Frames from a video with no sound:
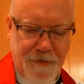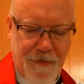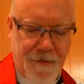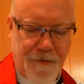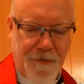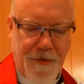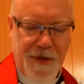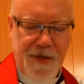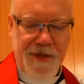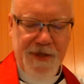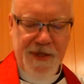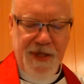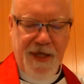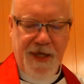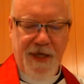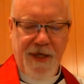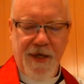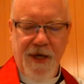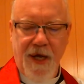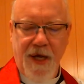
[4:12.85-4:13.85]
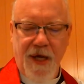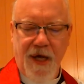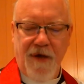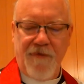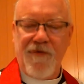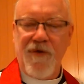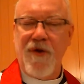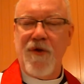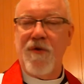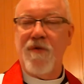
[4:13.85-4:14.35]
We see a
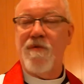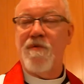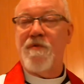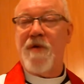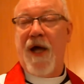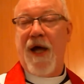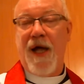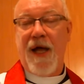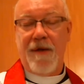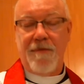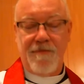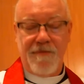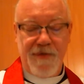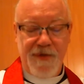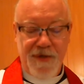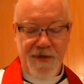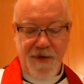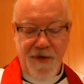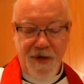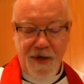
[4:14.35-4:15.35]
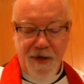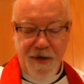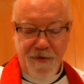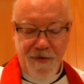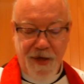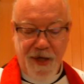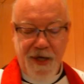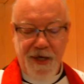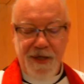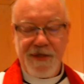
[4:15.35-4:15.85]
few times
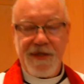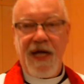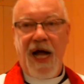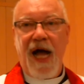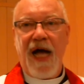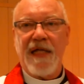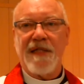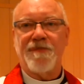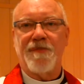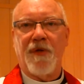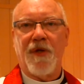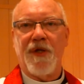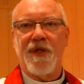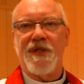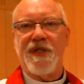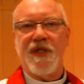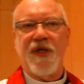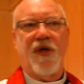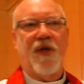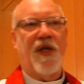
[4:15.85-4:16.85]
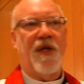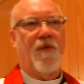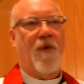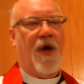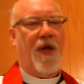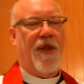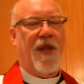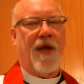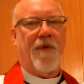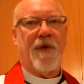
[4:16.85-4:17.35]
that his gospel is the only
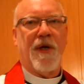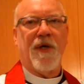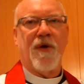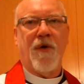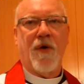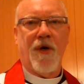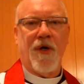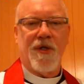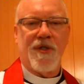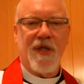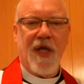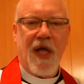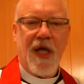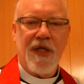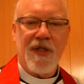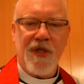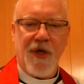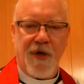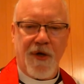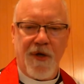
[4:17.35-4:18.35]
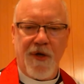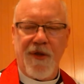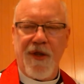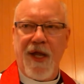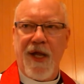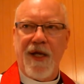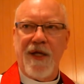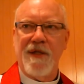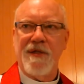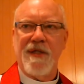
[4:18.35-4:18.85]
one that records certain
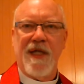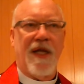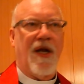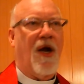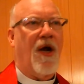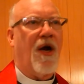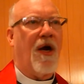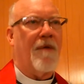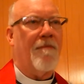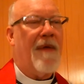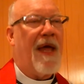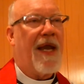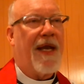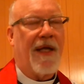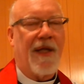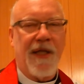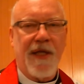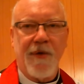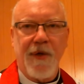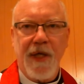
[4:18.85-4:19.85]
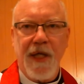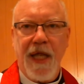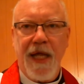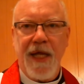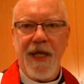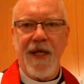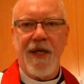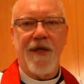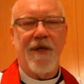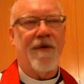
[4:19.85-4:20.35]
things that are medically
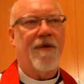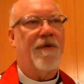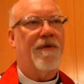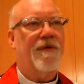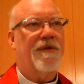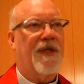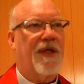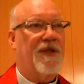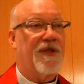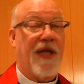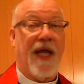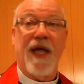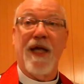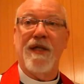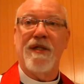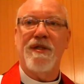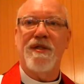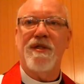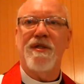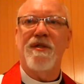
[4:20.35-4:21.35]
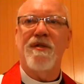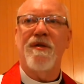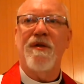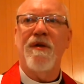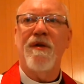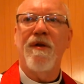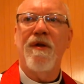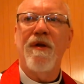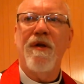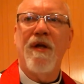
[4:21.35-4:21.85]
related, such as
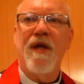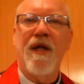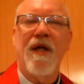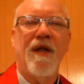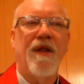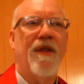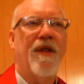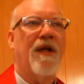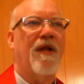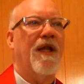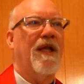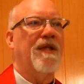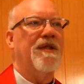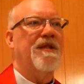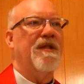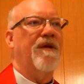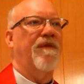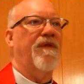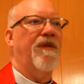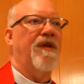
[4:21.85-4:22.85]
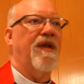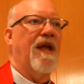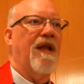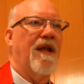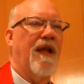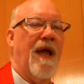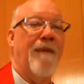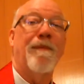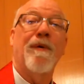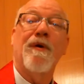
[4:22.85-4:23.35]
the cleansing of the ten
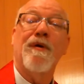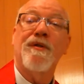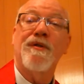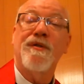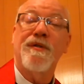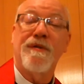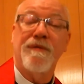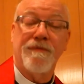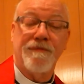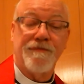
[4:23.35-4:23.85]
lepers,